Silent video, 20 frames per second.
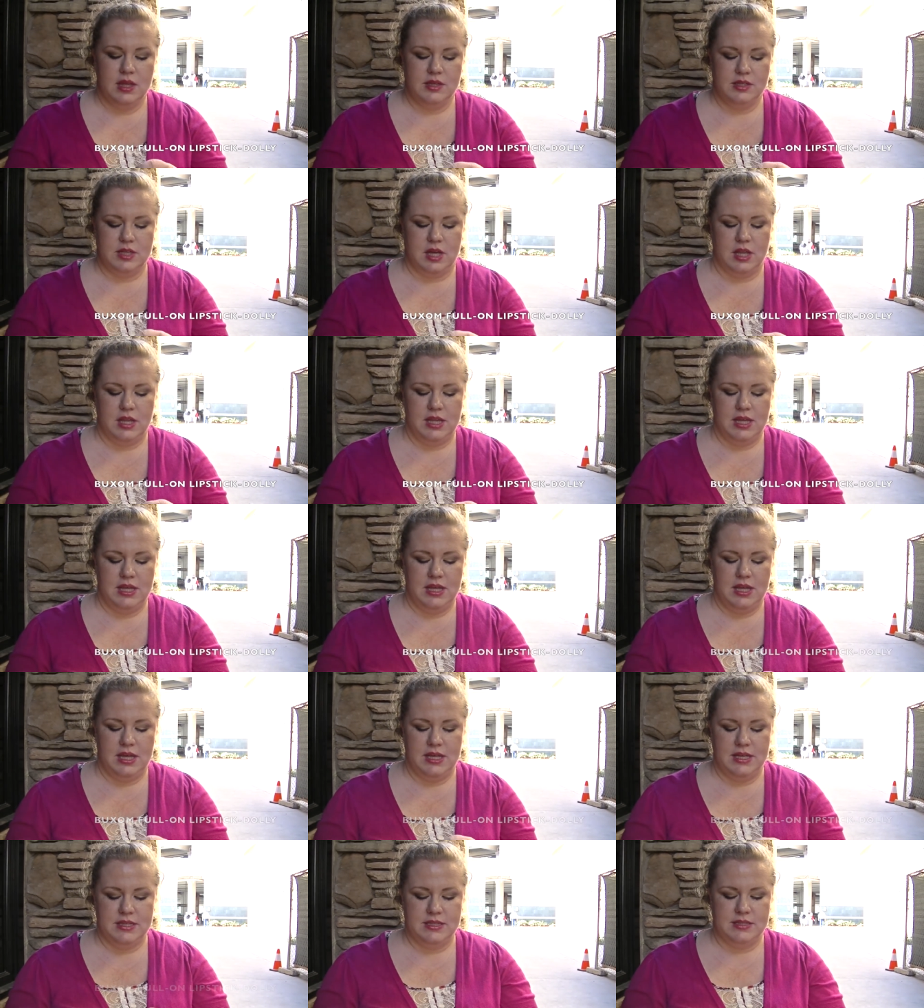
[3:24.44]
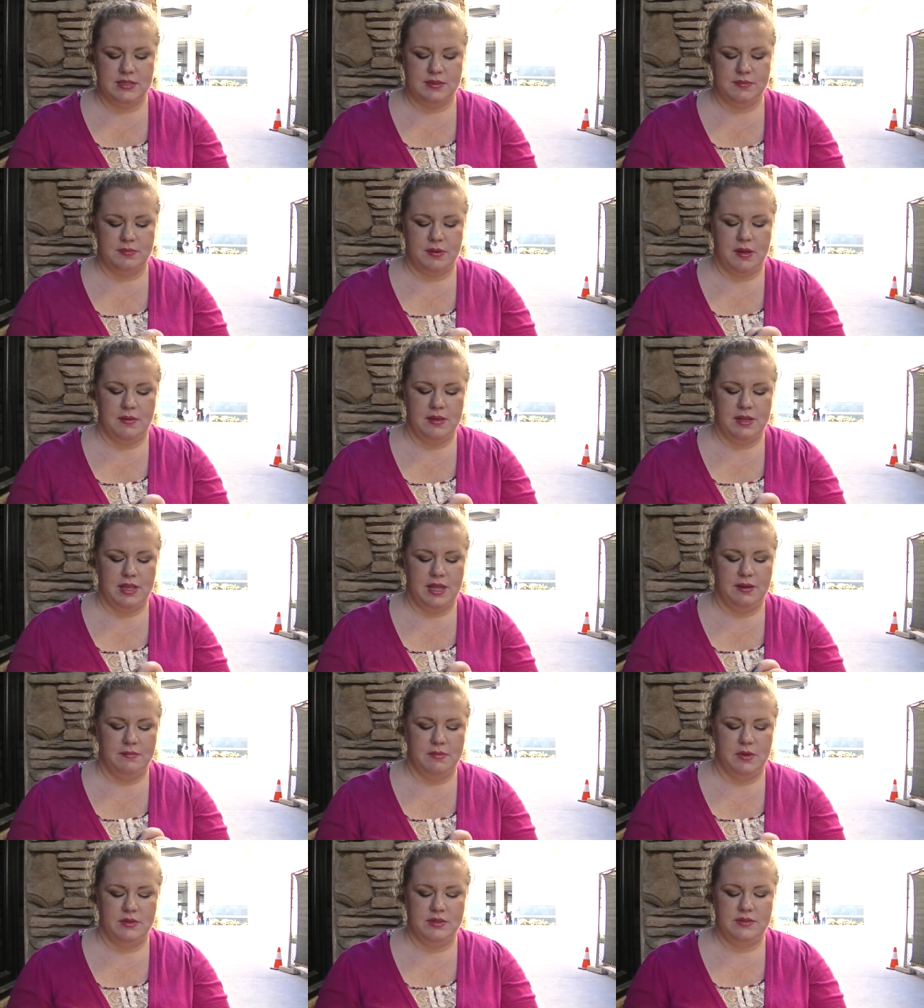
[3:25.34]
Dolly is probably
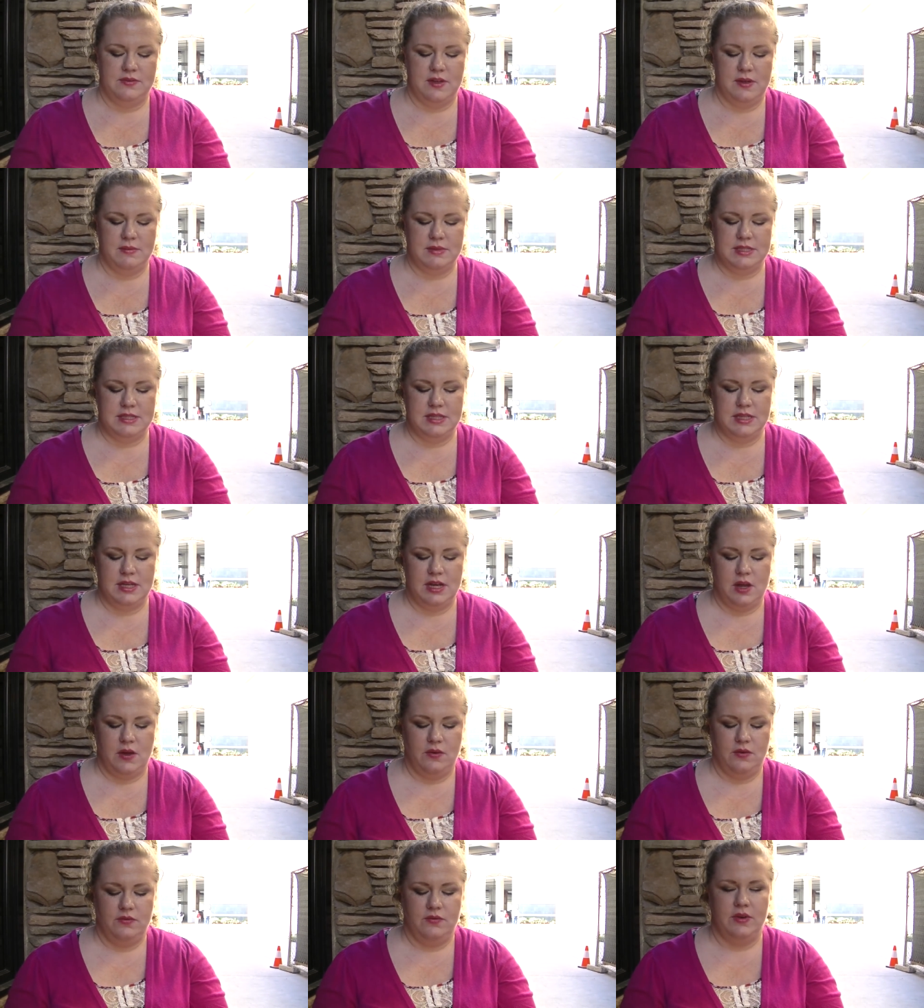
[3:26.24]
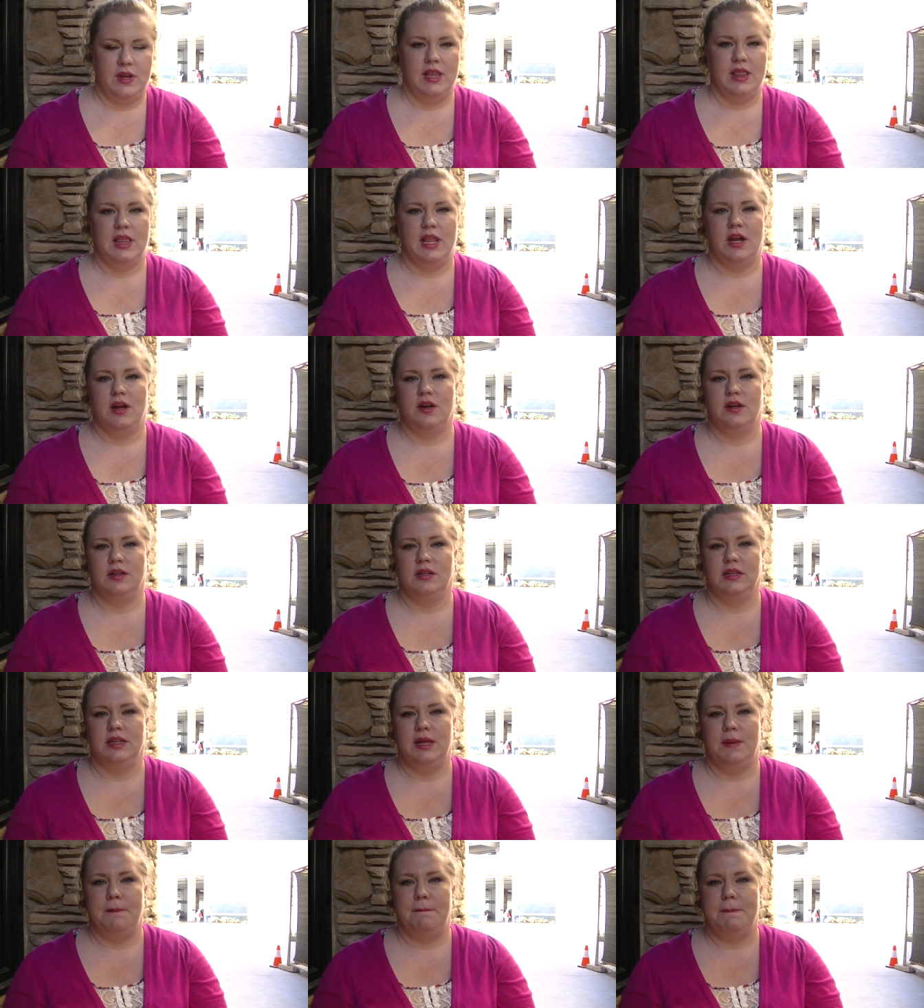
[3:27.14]
like most famously known in their
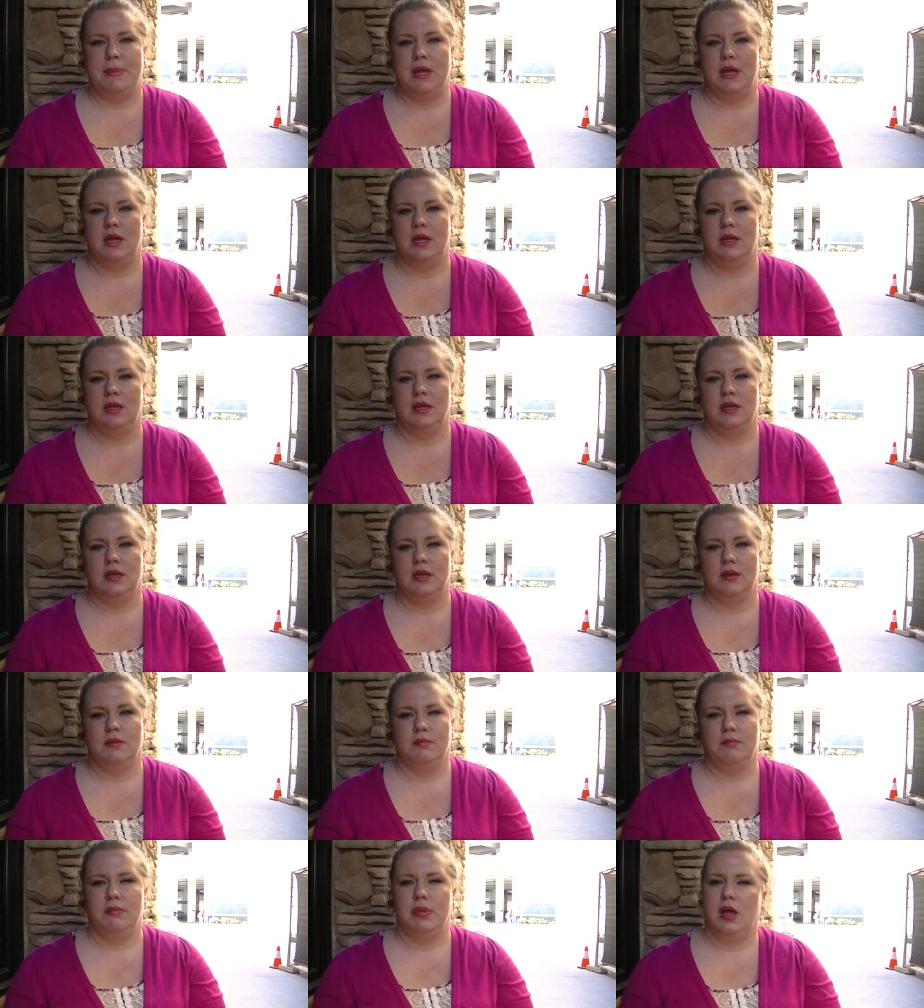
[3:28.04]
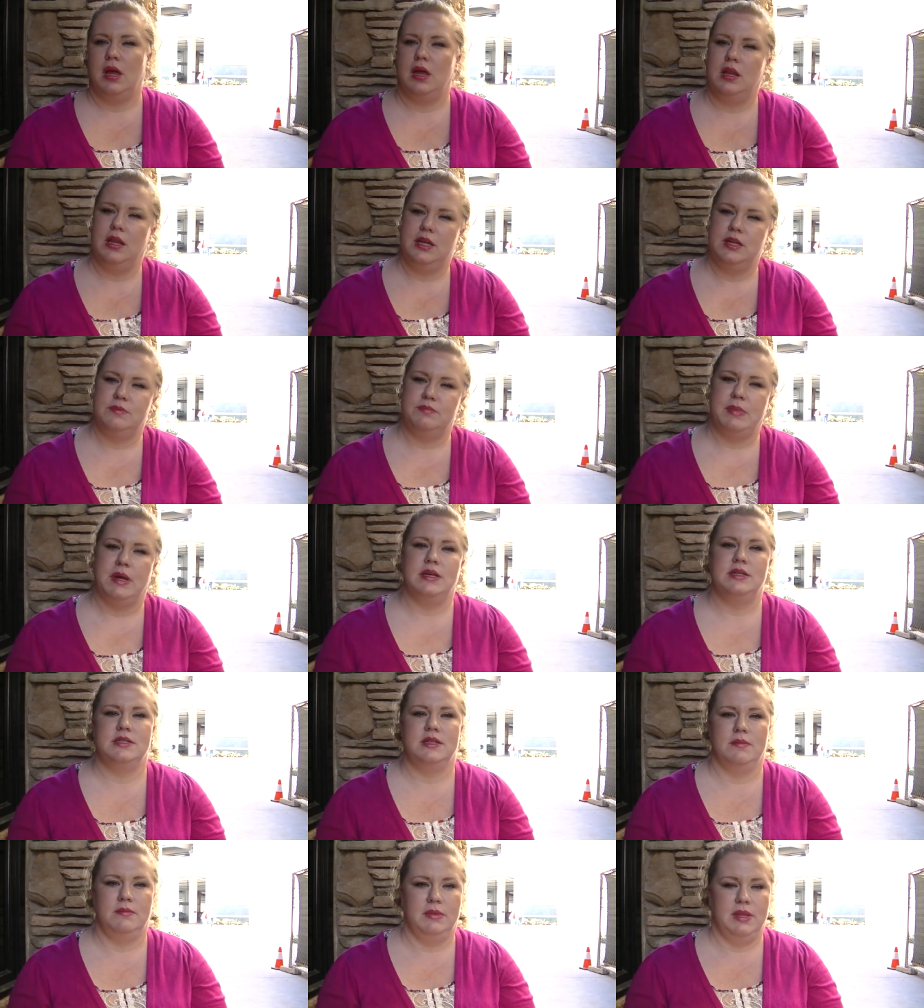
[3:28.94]
lip polish,
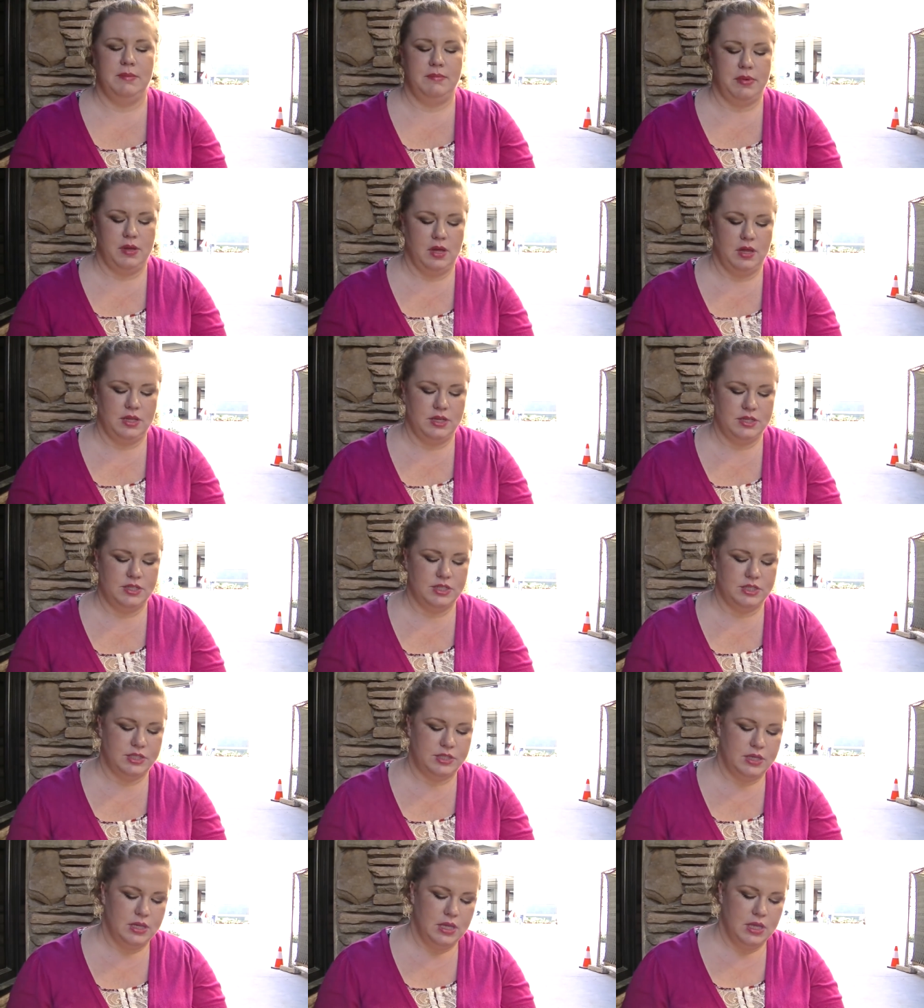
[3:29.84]
Buxom lip polish.